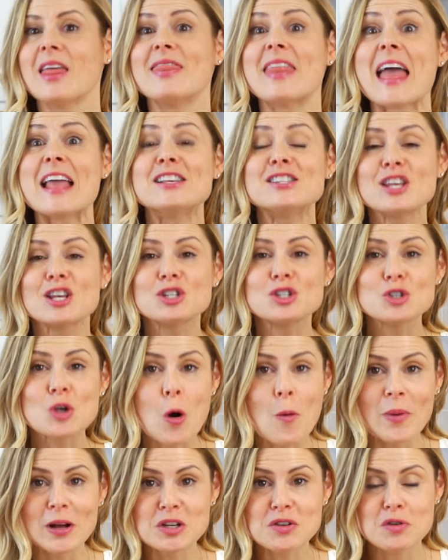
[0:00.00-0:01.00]
Thanks
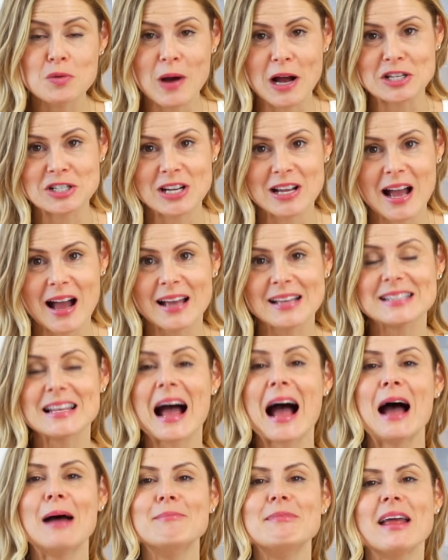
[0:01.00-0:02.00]
so much for watching, guys.
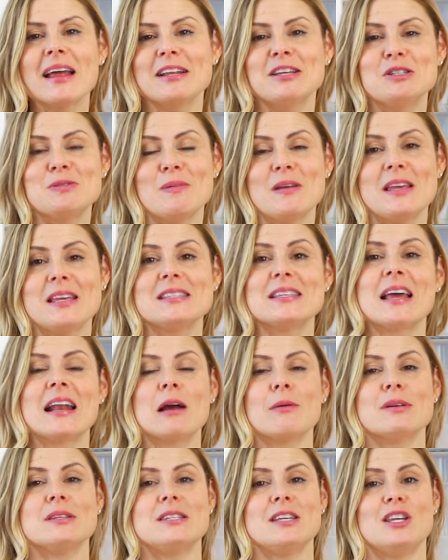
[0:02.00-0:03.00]
I'm Dani Spies, and
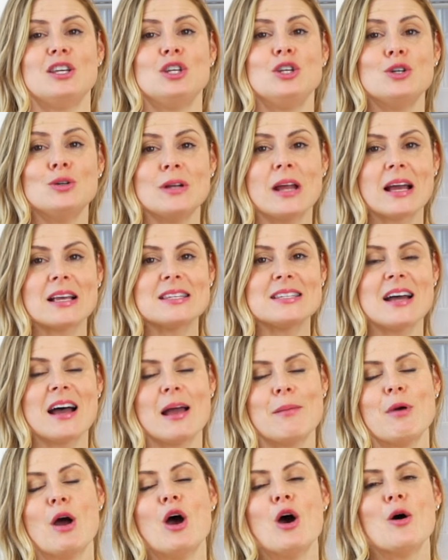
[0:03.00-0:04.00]
I will see you next
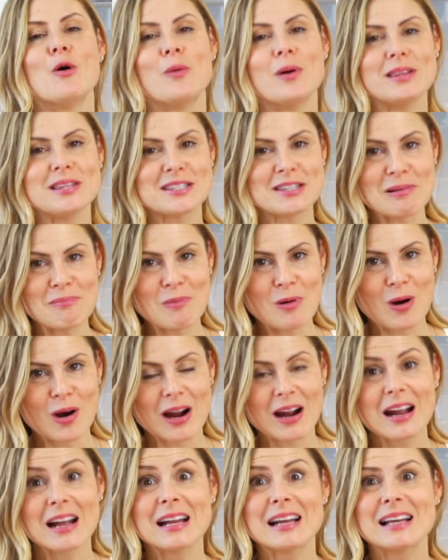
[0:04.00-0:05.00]
time with some
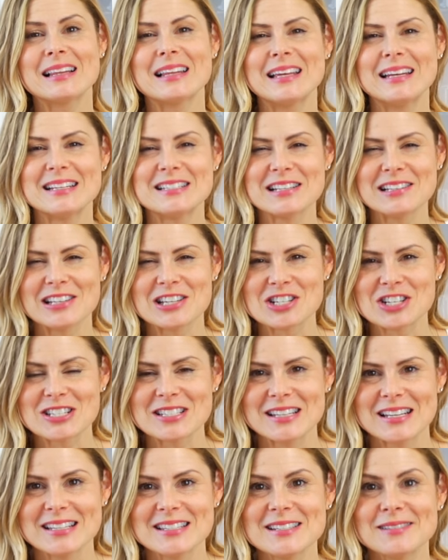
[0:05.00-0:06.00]
more clean and
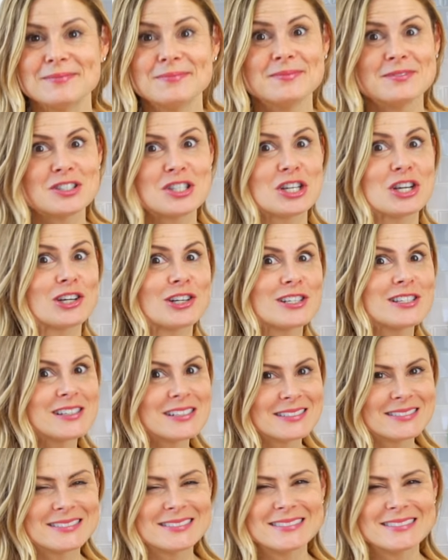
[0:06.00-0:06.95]
deliciousness. Cheers!